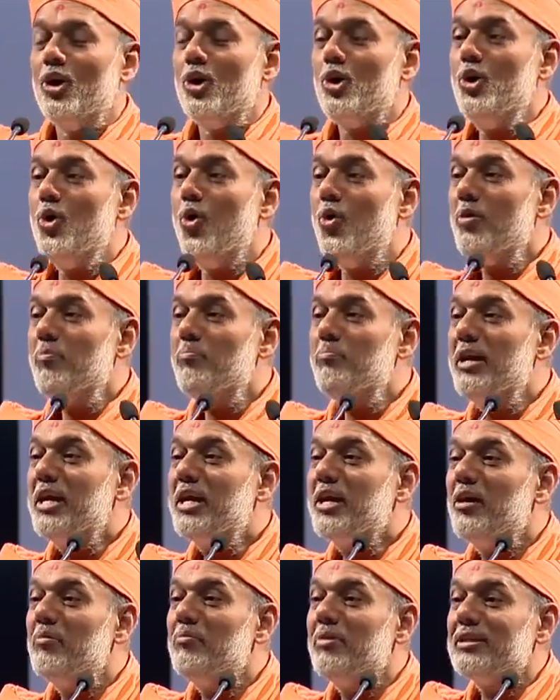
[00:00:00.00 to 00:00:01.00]
don't
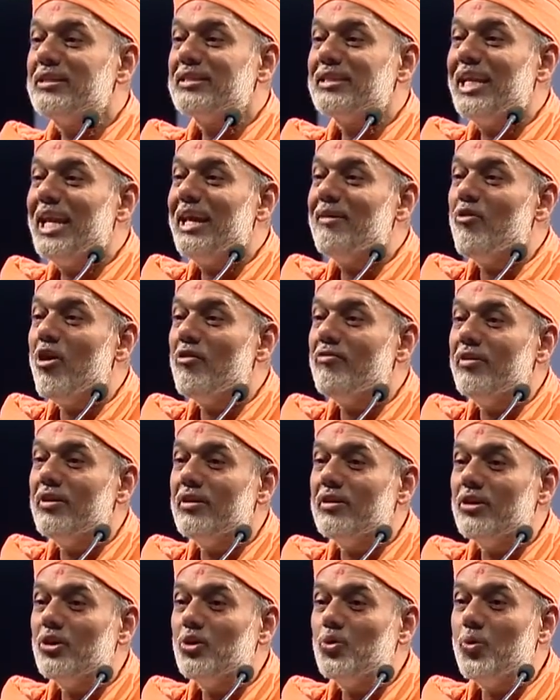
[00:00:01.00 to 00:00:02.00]
become a slave of
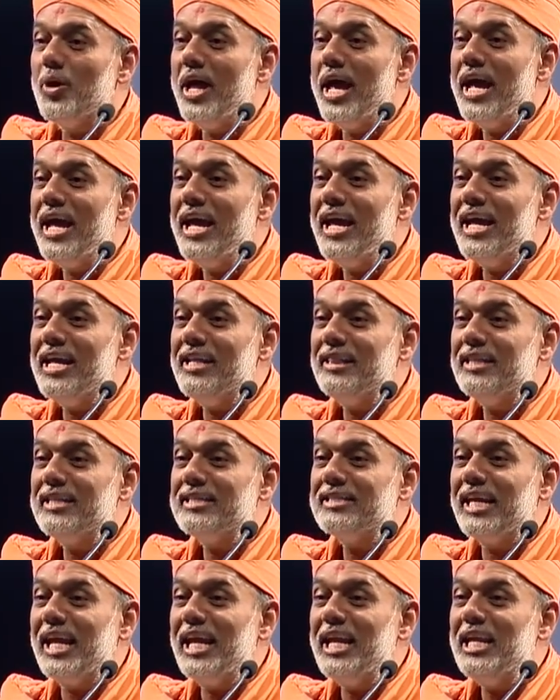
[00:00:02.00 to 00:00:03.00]
it. Today in
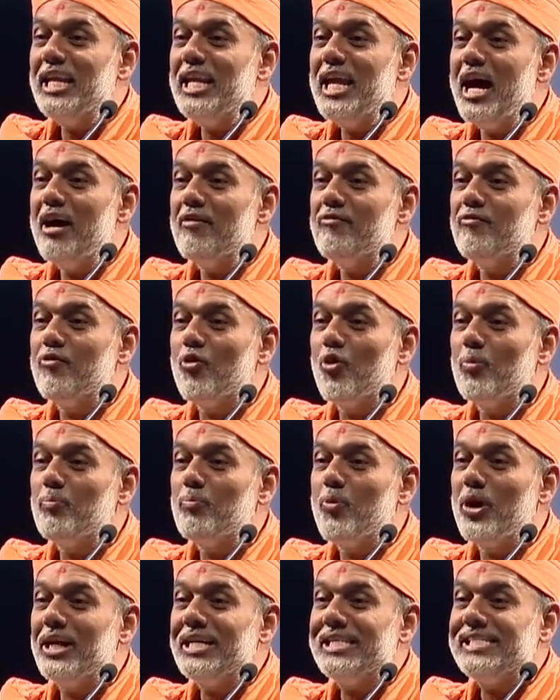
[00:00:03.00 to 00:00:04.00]
this India
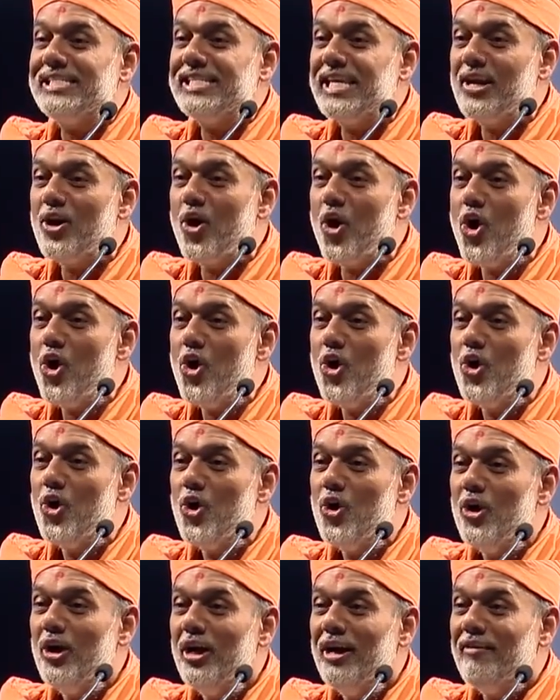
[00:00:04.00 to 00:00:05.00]
4.0,
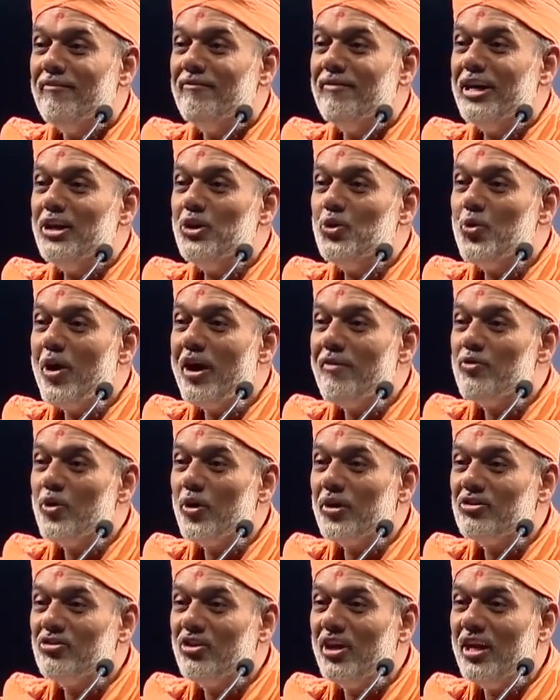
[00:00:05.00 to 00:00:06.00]
when you have your
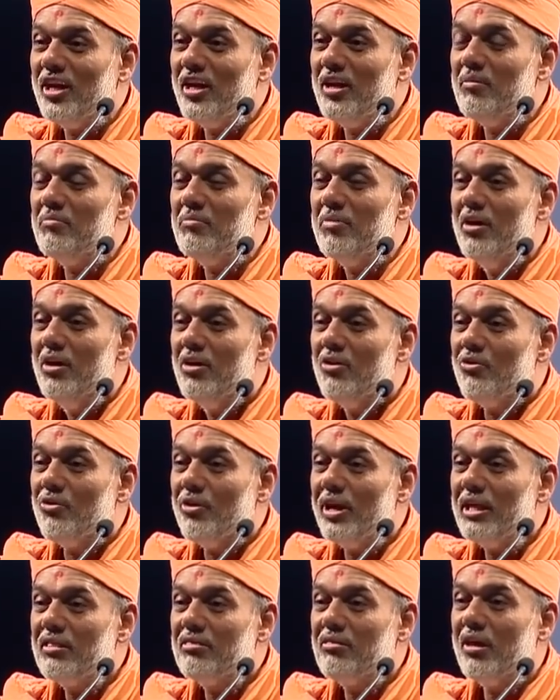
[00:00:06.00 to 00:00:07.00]
theme,
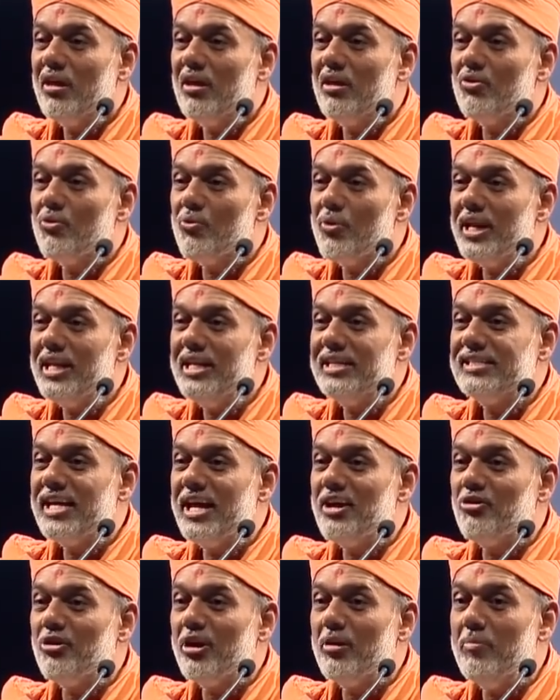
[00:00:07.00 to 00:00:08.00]
rethink,
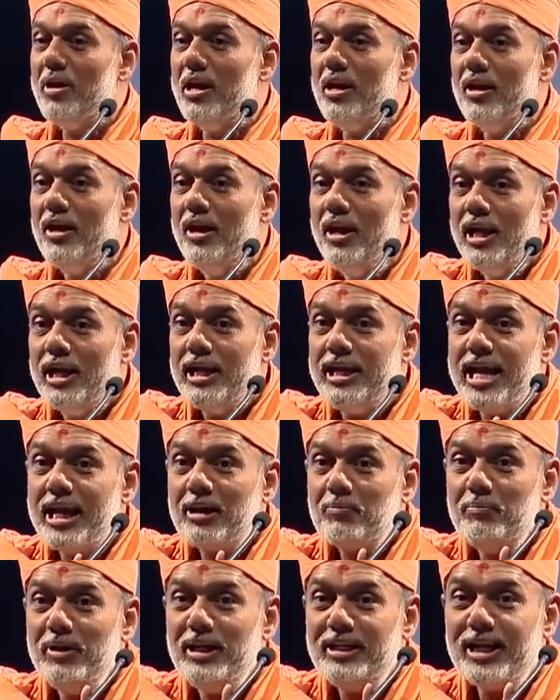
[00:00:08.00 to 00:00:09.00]
redesign, rebuild,
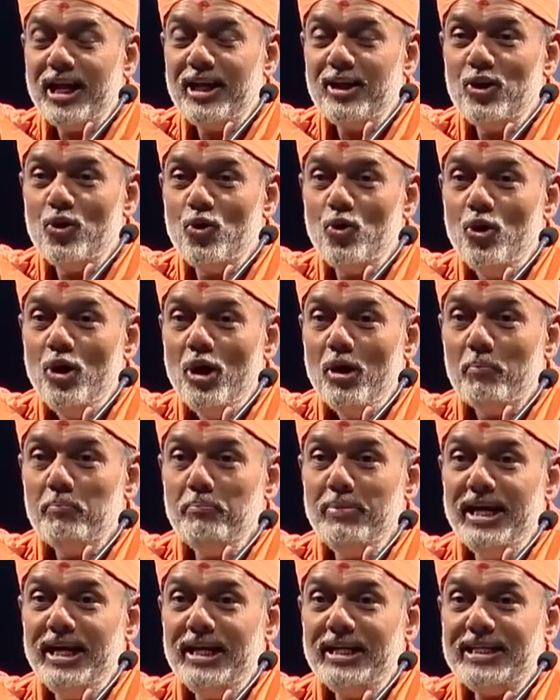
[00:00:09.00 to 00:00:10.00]
let me tell you,
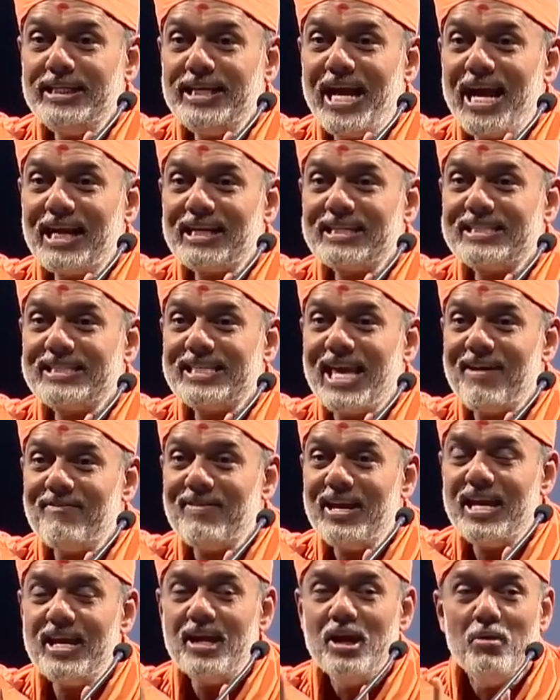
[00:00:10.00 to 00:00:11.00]
be
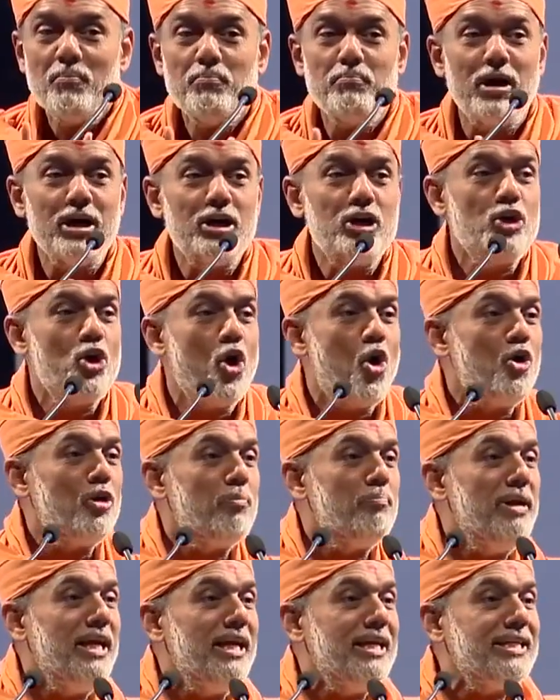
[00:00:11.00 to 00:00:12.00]
tech-savvy, but
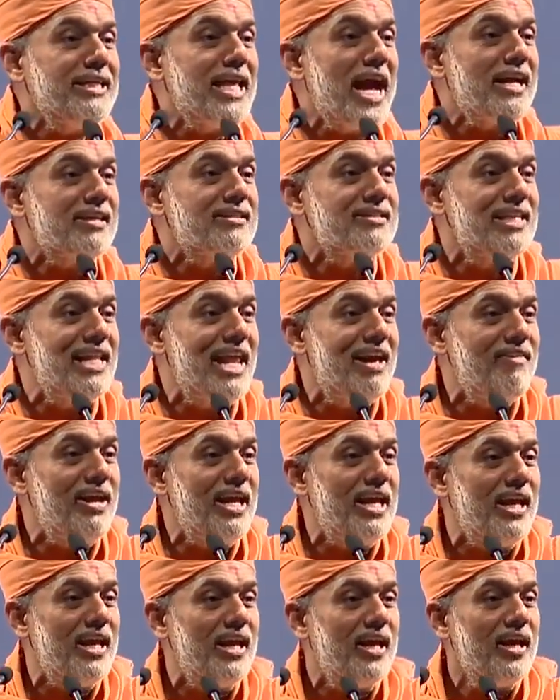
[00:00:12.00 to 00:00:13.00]
don't be
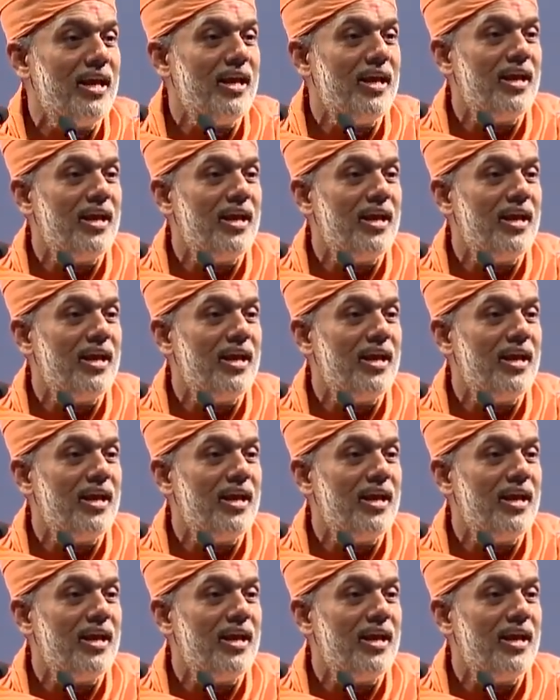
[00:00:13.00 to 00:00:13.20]
tech-slavy.